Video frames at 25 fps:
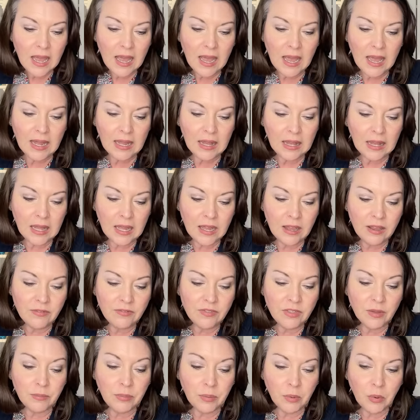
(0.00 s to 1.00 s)
I love
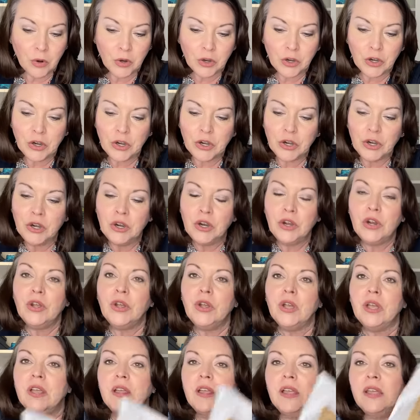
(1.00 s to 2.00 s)
the border
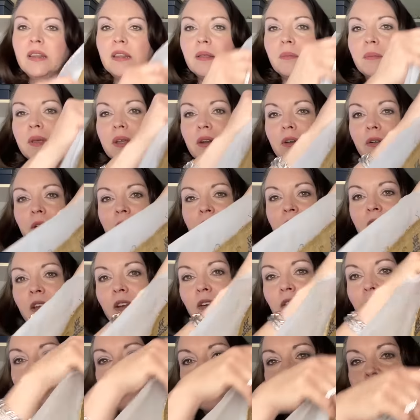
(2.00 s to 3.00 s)
in the middle here,
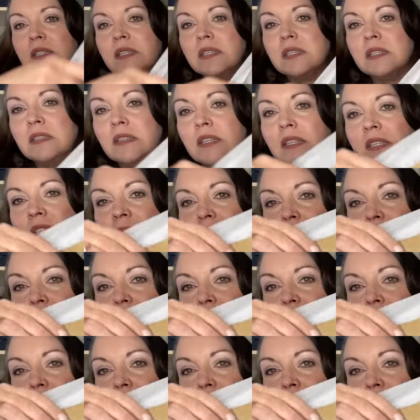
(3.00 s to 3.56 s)
this, this